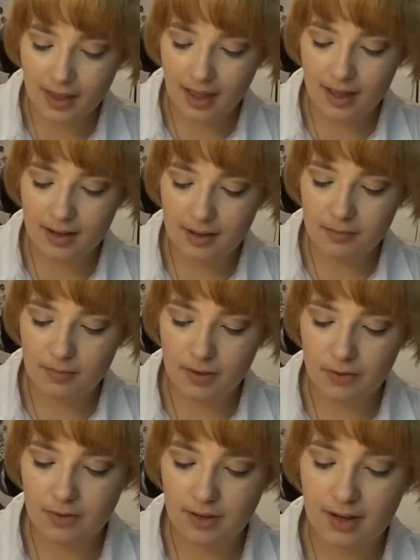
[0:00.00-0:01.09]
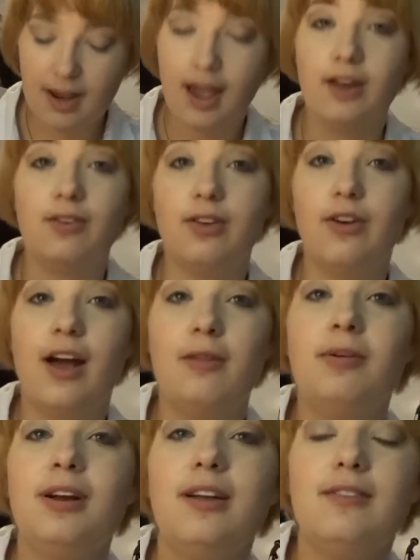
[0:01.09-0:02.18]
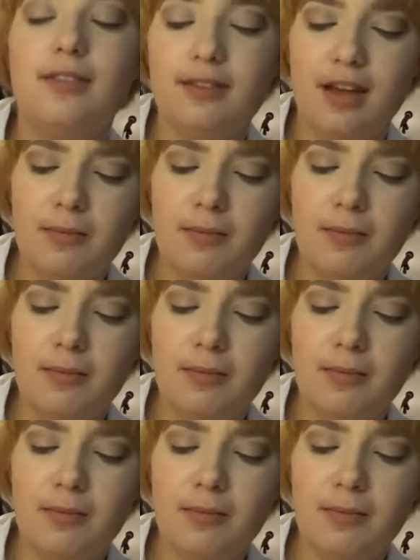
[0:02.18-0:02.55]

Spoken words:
I am using, I don't know how to pronounce this.